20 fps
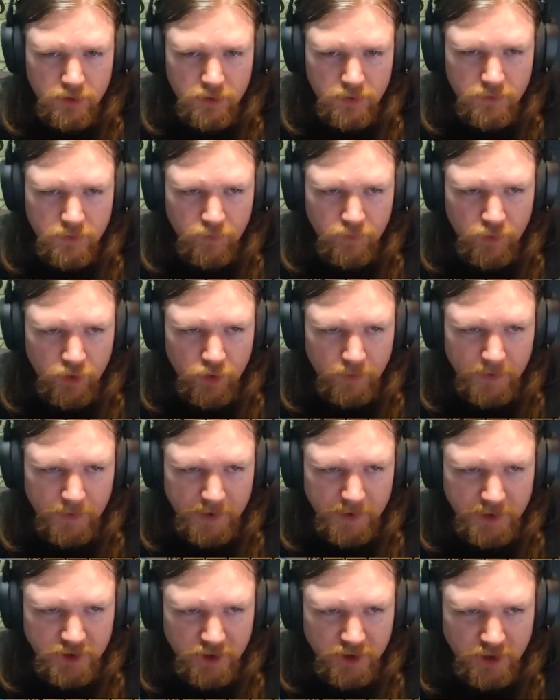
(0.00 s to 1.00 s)

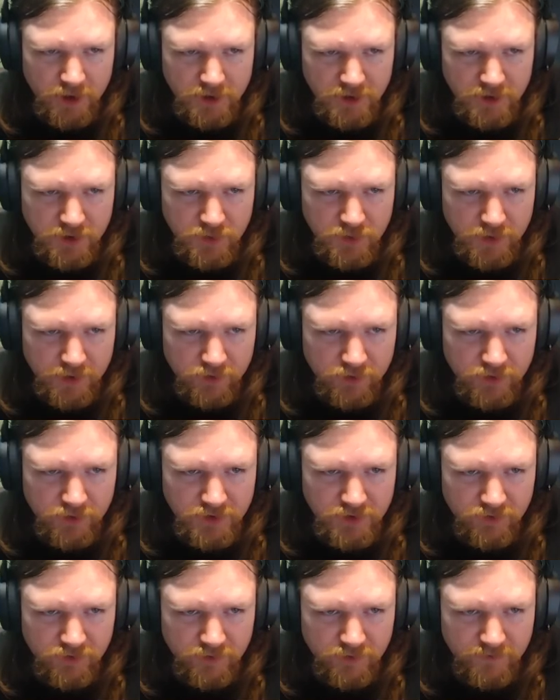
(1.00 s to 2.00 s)
Monopoly charters would
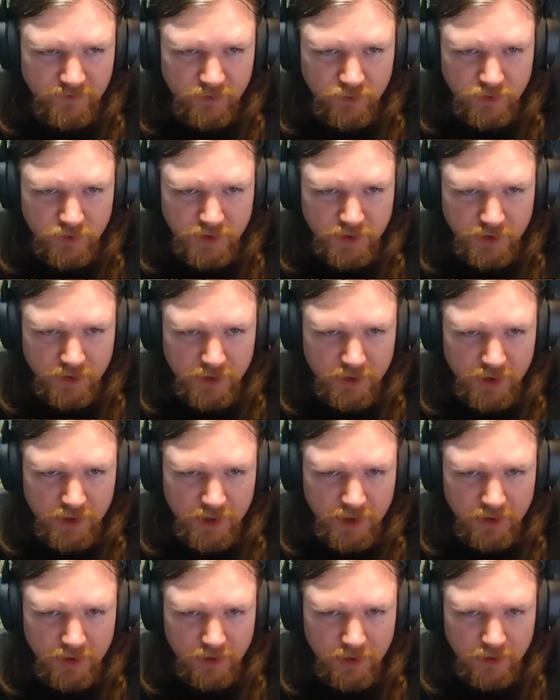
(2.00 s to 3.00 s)
increase your influence.
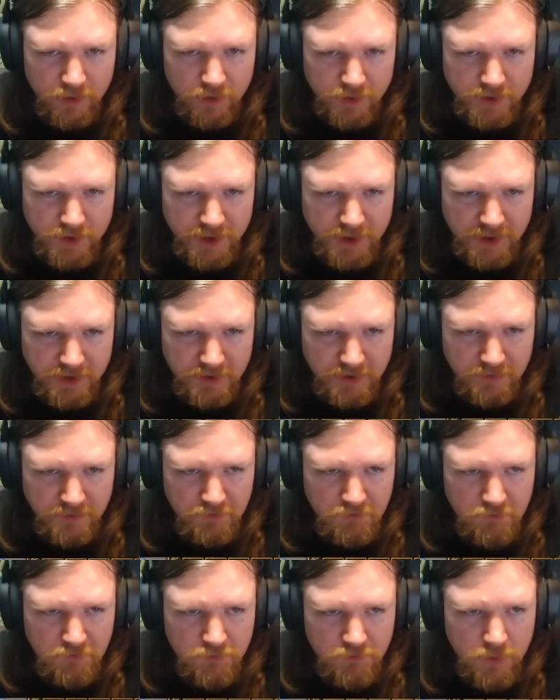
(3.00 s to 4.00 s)
That I'll take
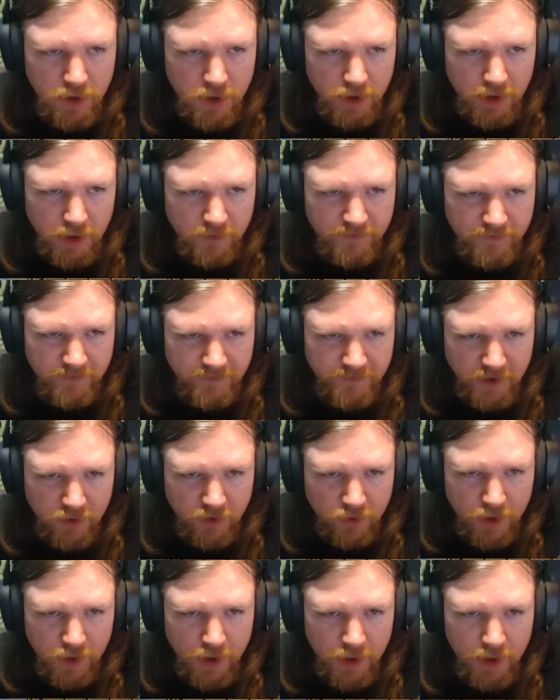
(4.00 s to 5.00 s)
some money off of you
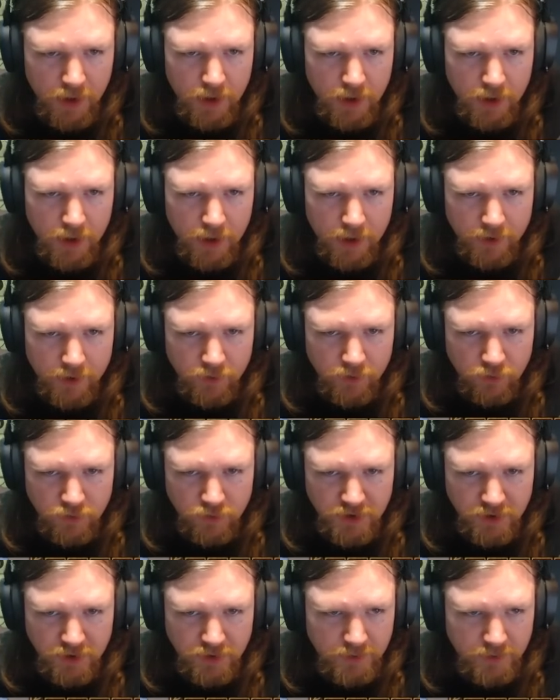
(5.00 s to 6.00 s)
and
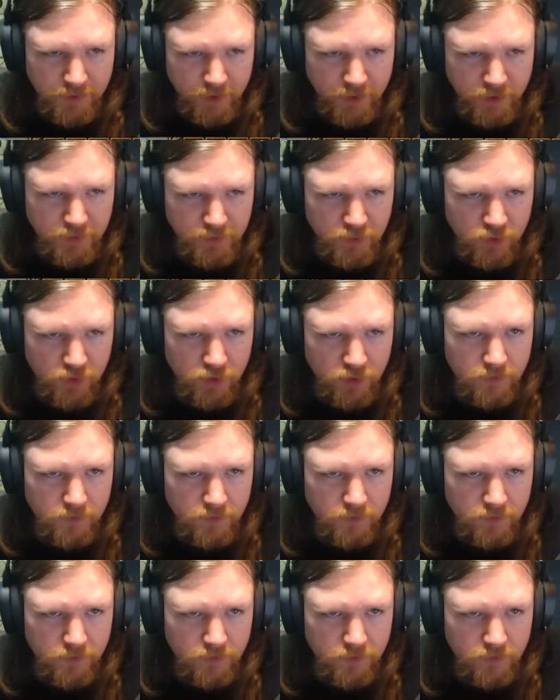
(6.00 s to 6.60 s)
also Diplo support.